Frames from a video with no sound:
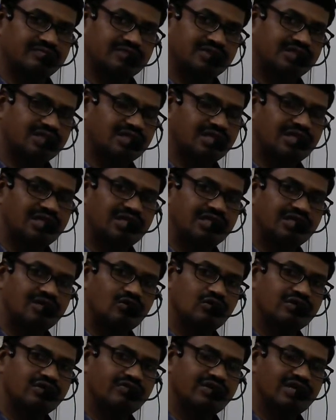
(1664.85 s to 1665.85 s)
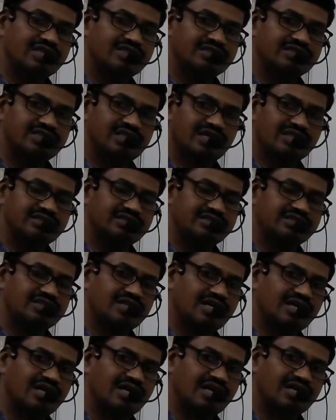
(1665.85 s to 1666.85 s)
Generally, lower valency as,
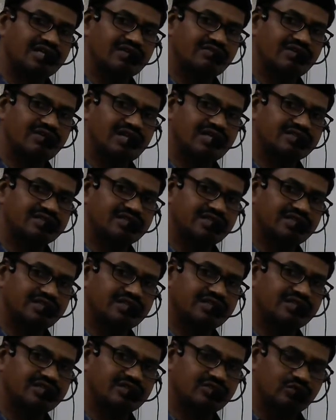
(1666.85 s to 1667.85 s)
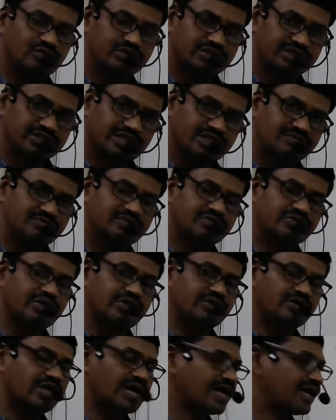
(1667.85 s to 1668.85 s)
higher valency ic. Those terms we
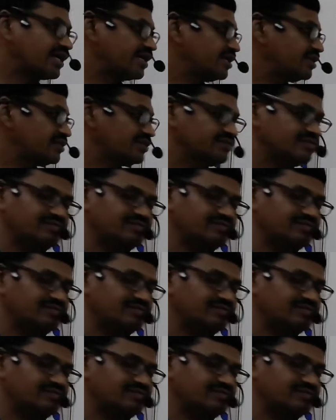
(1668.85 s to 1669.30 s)
have to add